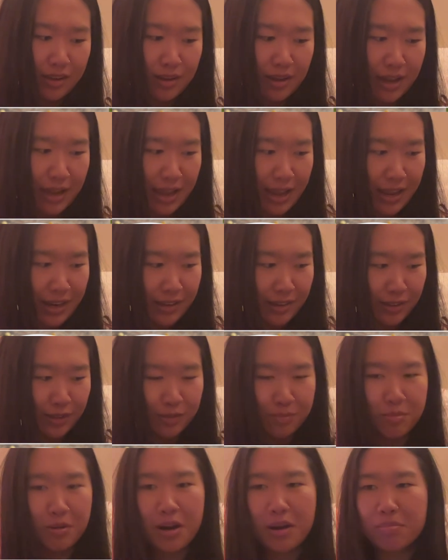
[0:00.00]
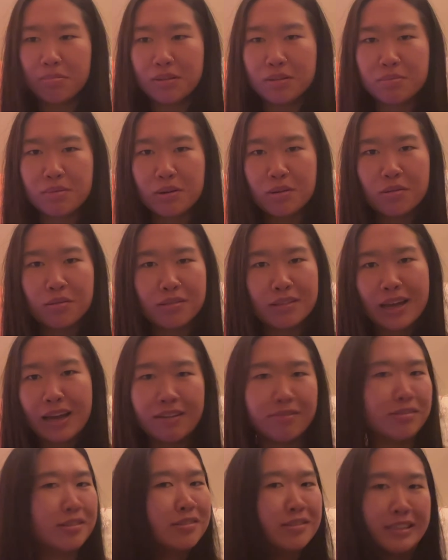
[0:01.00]
And they're probably both
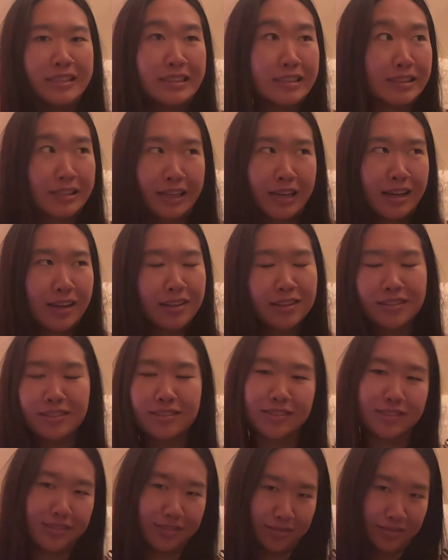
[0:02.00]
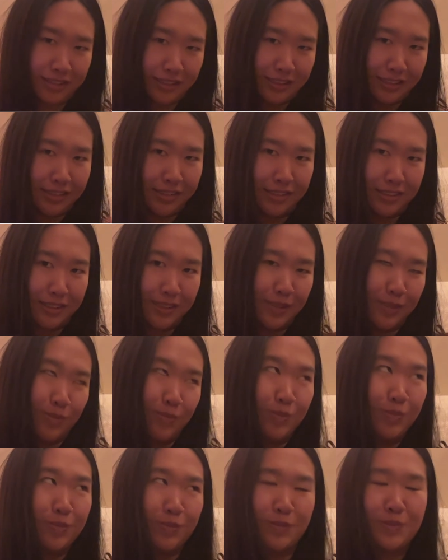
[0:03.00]
aphrodisiacs, since
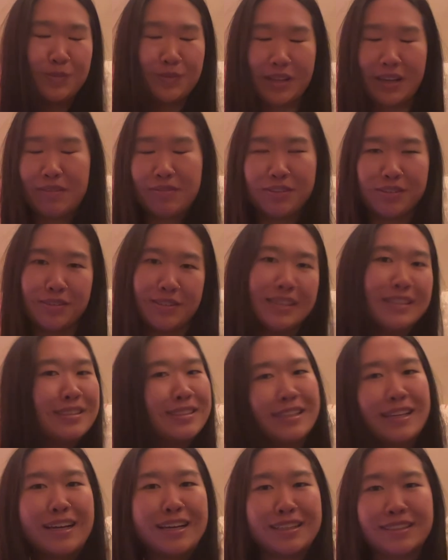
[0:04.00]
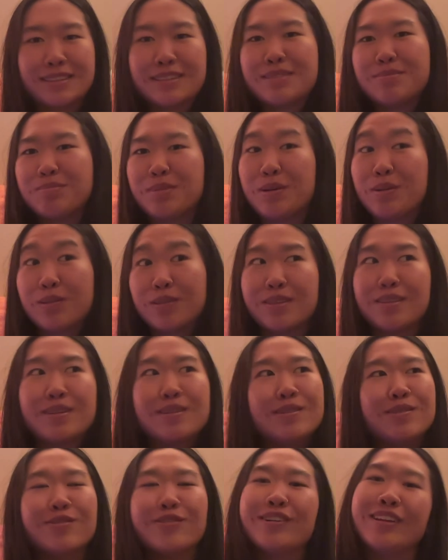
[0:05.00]
aphrodisiacs both
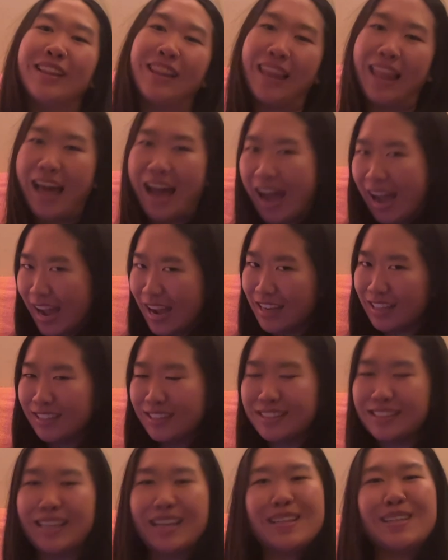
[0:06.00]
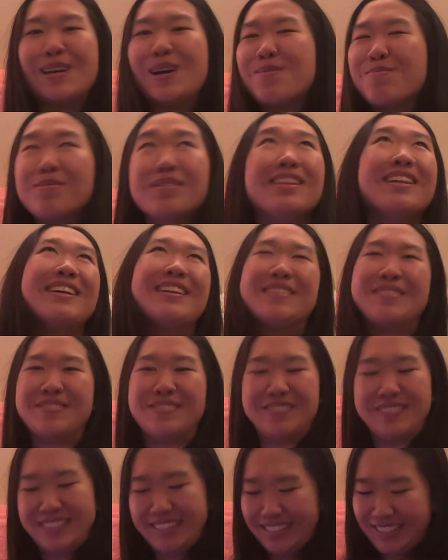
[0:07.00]
relax and
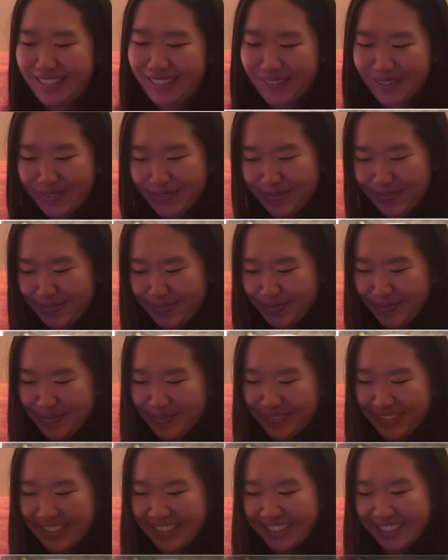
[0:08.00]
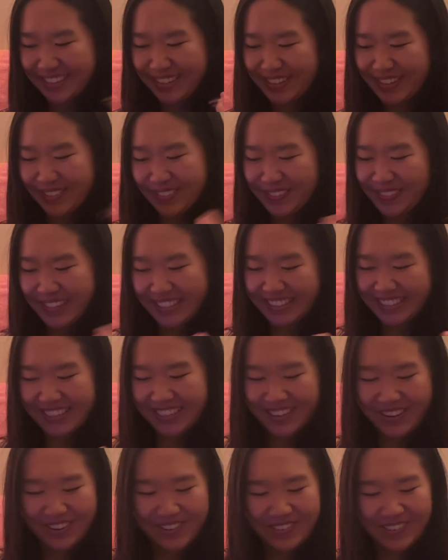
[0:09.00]
uplift. So let's
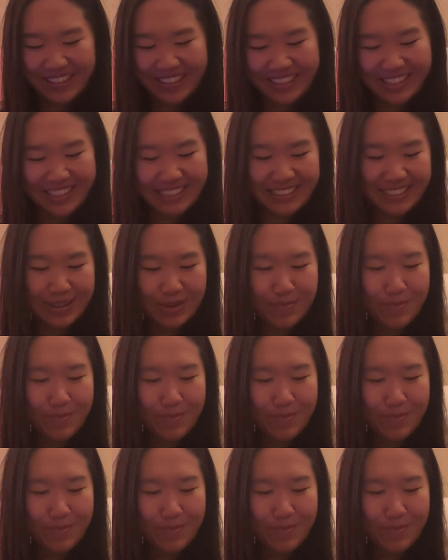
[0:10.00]
go with this